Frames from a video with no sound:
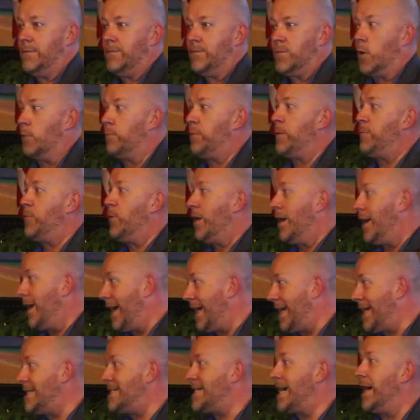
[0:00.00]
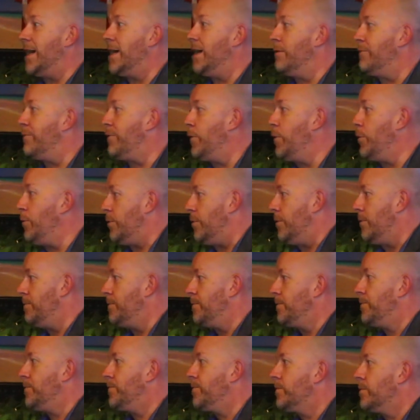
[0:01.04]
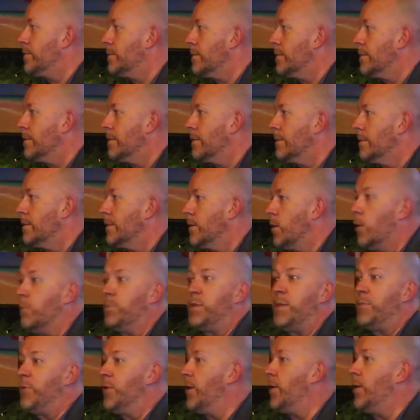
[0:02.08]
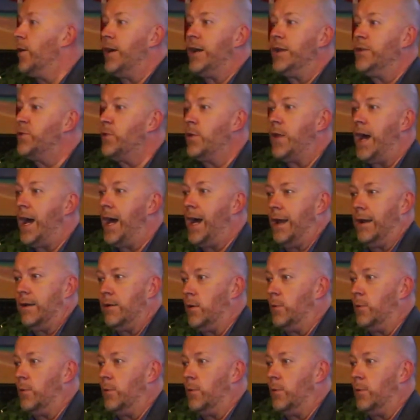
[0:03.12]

Or people that like Italian food. Or people that are into that.